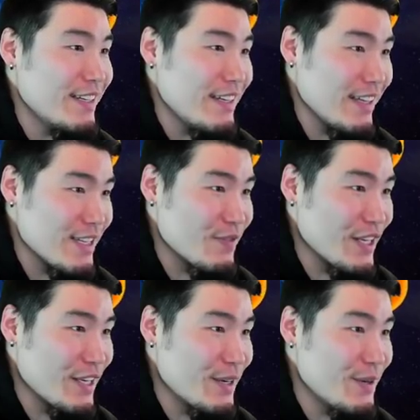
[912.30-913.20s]
this
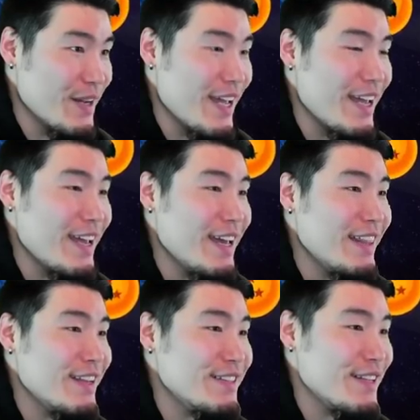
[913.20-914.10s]
video. And
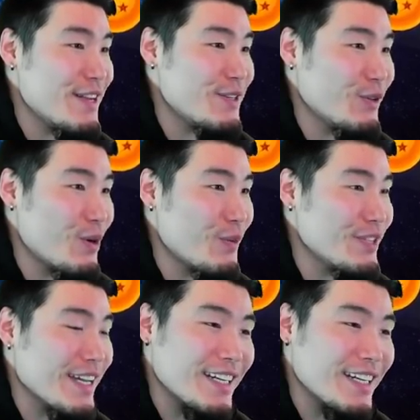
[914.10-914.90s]
there's additional normal attack.